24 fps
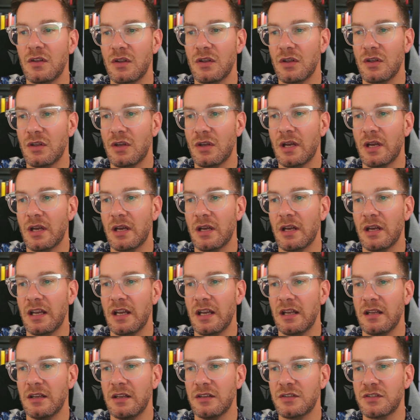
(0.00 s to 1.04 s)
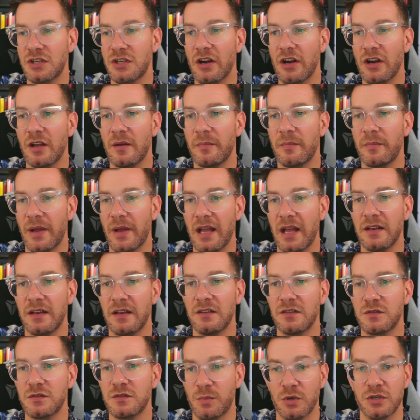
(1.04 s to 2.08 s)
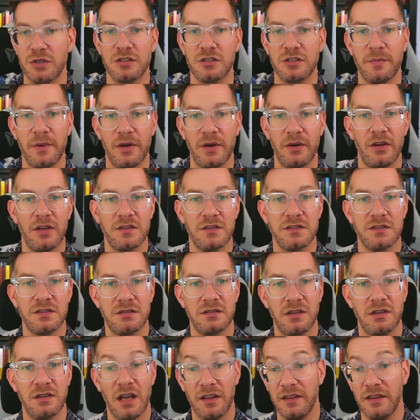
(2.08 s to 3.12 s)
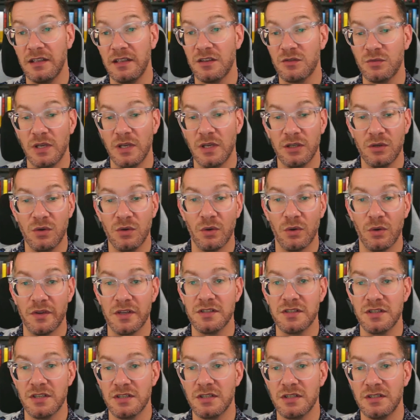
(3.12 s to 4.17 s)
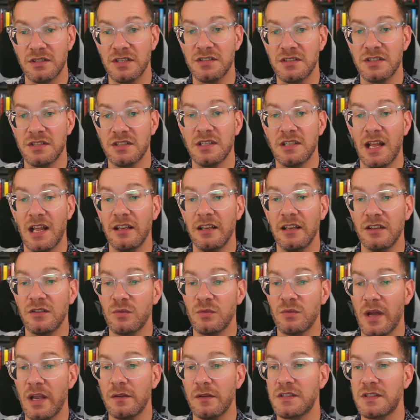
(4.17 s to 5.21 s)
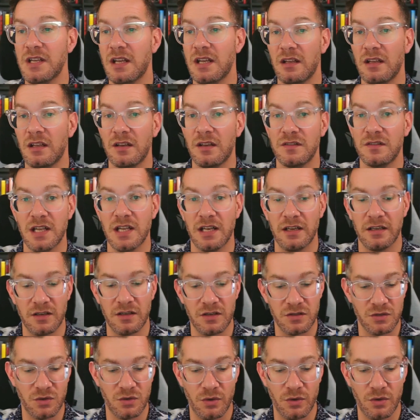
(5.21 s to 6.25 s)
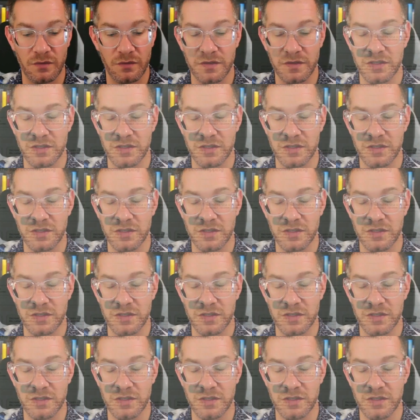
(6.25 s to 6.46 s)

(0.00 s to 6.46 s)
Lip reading: uh, startup and sports experience. I think that's really cool. This is an elegant way of telling the story of this